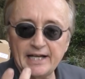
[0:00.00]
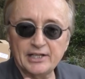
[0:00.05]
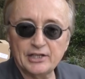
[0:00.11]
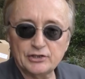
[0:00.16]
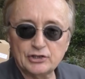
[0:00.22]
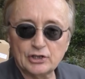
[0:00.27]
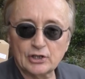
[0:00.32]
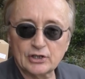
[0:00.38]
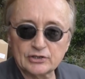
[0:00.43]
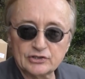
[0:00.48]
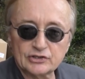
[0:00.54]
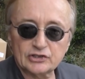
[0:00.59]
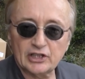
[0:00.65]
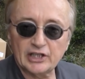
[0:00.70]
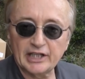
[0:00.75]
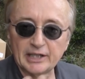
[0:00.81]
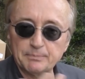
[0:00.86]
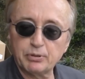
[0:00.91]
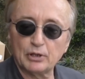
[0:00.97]
And as you can
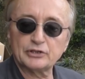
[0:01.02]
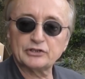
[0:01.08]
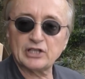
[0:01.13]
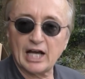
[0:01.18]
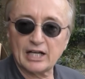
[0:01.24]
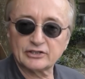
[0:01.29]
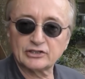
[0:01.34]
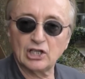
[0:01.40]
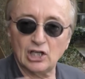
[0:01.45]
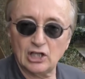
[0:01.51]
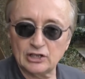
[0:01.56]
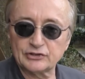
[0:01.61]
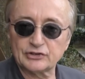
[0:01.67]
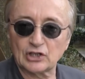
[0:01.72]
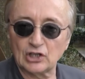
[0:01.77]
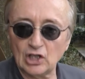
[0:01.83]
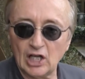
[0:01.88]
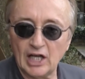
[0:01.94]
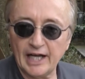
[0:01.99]
see, it puts out
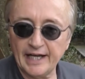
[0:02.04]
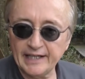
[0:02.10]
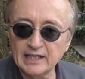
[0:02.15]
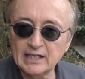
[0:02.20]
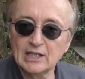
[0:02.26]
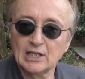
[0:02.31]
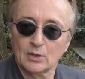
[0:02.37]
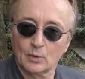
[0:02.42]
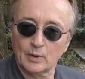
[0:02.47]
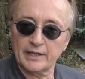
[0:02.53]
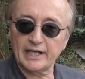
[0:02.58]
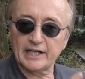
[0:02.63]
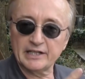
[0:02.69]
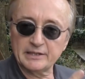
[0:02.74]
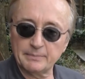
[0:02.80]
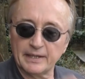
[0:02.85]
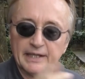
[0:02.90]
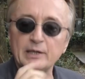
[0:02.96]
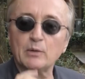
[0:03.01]
tons of light when
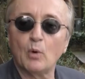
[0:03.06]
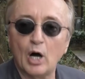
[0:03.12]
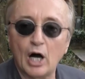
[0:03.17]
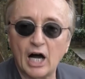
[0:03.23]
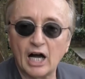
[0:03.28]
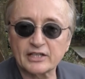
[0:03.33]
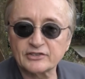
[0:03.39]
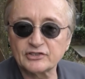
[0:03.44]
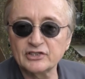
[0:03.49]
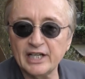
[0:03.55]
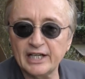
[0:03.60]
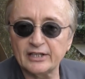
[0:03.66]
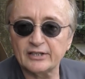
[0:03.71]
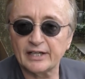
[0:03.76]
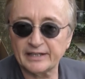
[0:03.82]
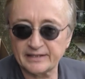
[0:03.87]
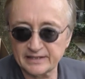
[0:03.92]
anybody walks near